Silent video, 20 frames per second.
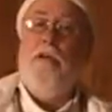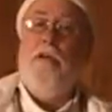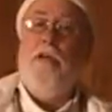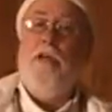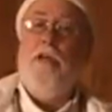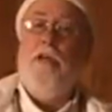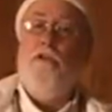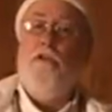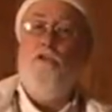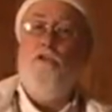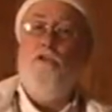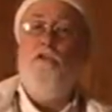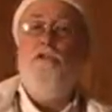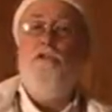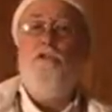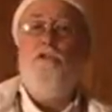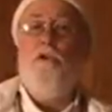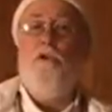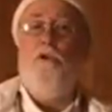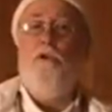King
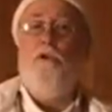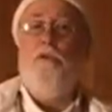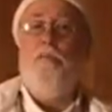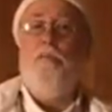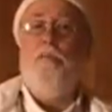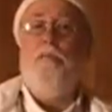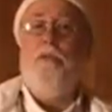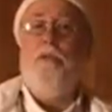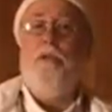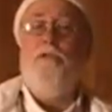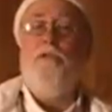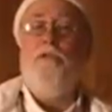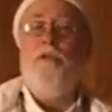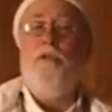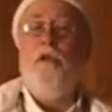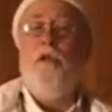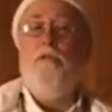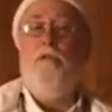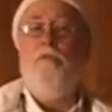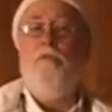Yudhishthira as the